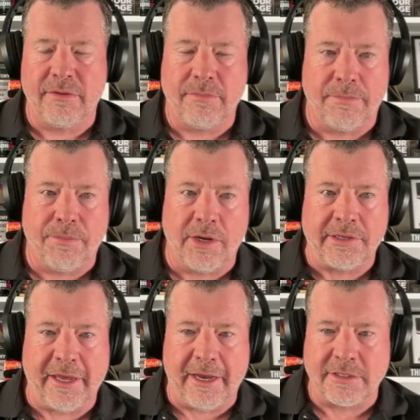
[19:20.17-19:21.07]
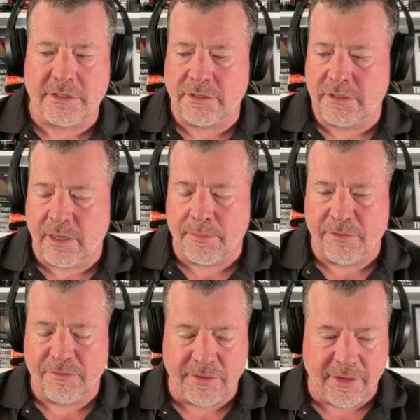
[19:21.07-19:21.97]
a podcast type
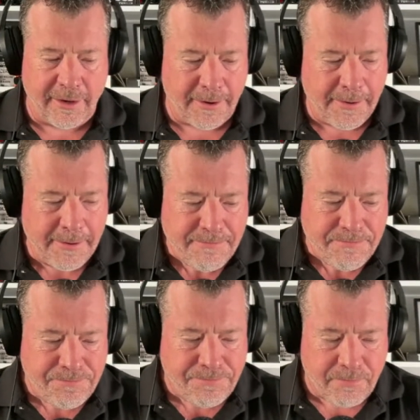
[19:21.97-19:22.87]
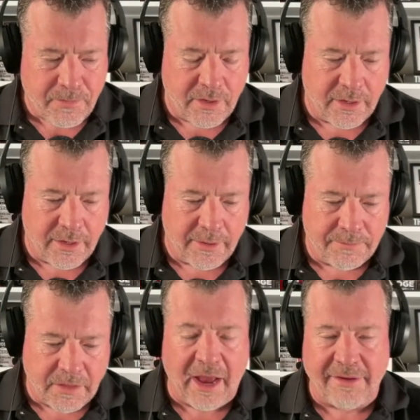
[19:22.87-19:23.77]
of
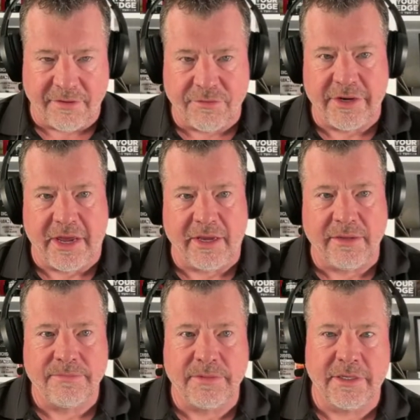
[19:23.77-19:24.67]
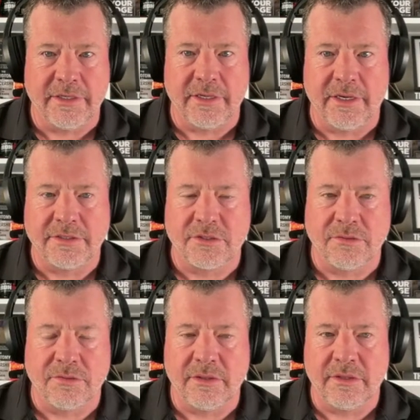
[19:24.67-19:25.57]
live every day, and
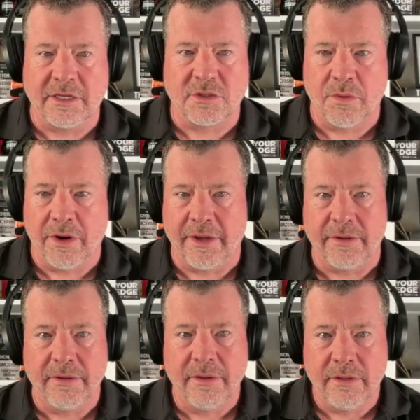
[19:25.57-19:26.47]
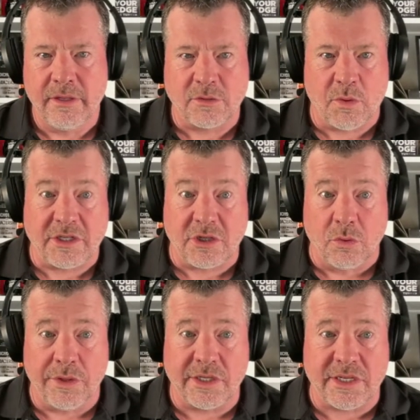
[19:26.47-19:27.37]
so that's where I
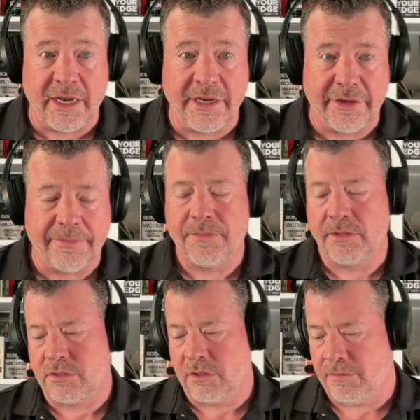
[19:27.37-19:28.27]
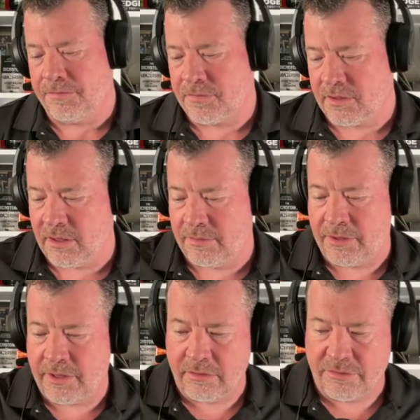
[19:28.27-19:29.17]
stole this idea. So, but
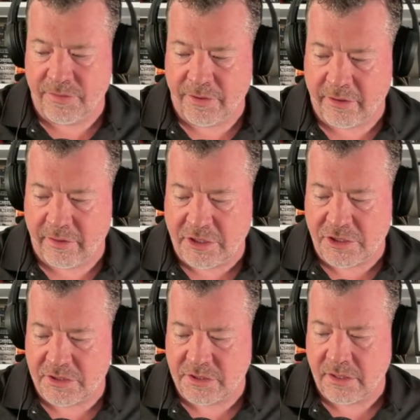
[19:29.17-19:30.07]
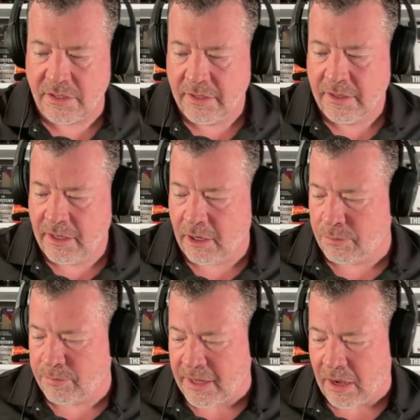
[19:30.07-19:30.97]
he was very gracious and
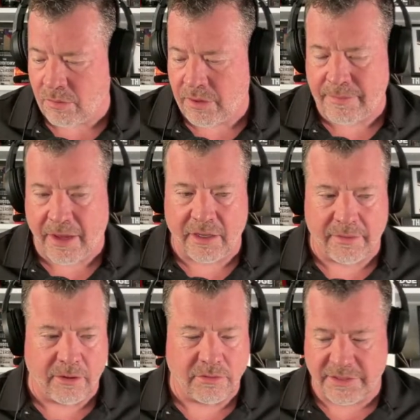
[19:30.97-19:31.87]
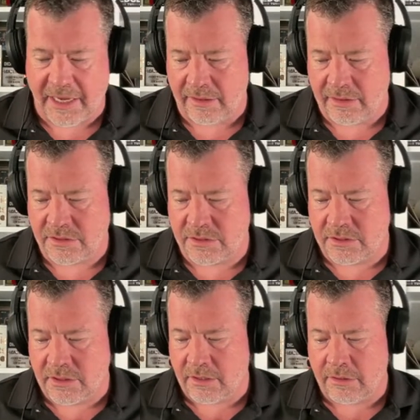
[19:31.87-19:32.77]
helping me out when I met him out in Dallas
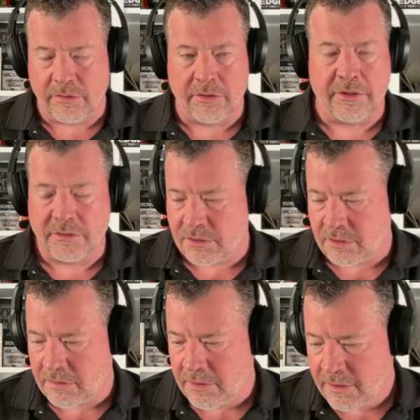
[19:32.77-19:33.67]
earlier. So,